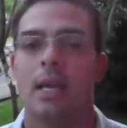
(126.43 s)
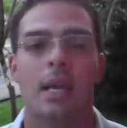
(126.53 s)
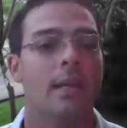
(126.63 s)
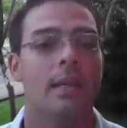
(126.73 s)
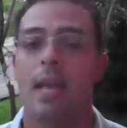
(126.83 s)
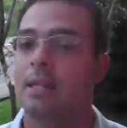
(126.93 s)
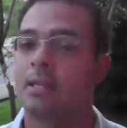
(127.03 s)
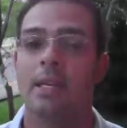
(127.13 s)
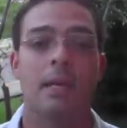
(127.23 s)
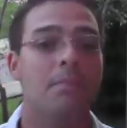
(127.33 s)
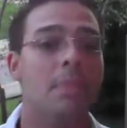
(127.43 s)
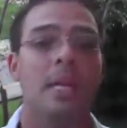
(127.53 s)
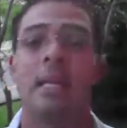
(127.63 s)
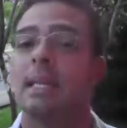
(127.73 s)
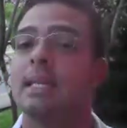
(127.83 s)
And that's an
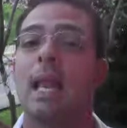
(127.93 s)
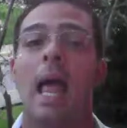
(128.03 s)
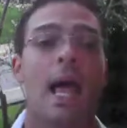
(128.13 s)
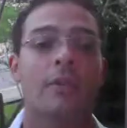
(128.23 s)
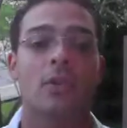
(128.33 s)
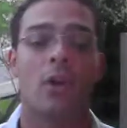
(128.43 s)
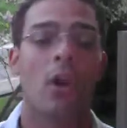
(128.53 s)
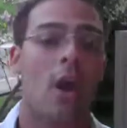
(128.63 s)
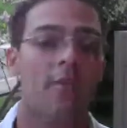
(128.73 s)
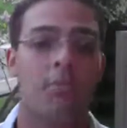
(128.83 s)
immediate turn off.